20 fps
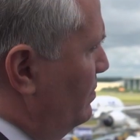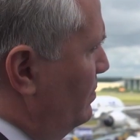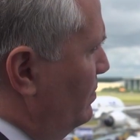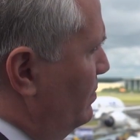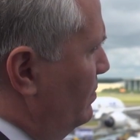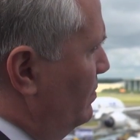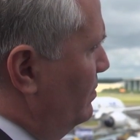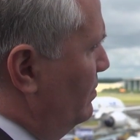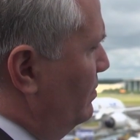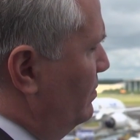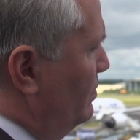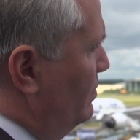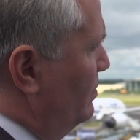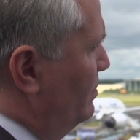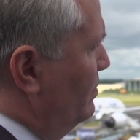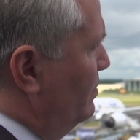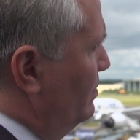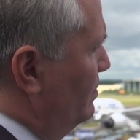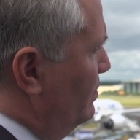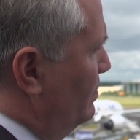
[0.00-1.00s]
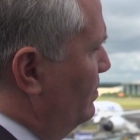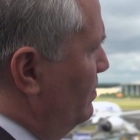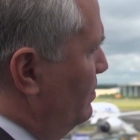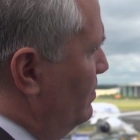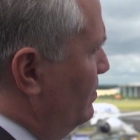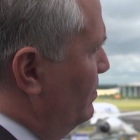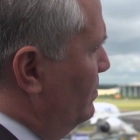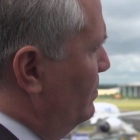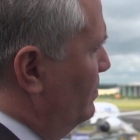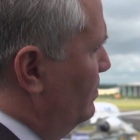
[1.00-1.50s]

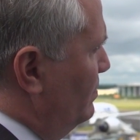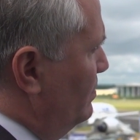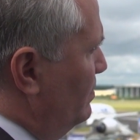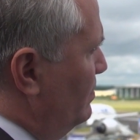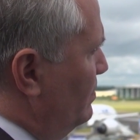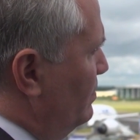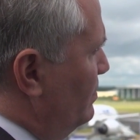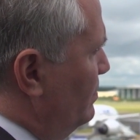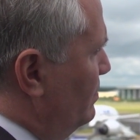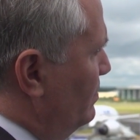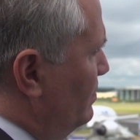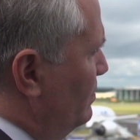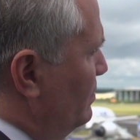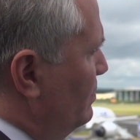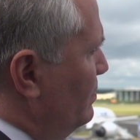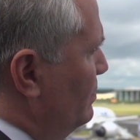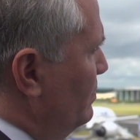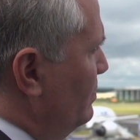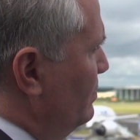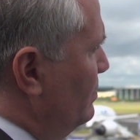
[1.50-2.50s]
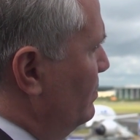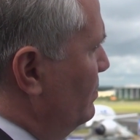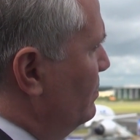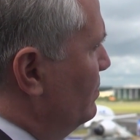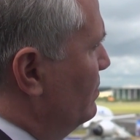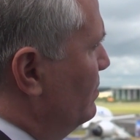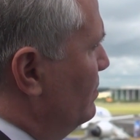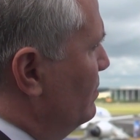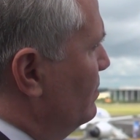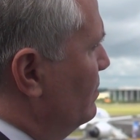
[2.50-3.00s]

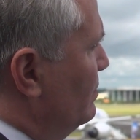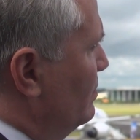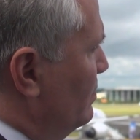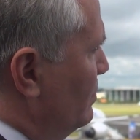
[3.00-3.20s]
(not speaking)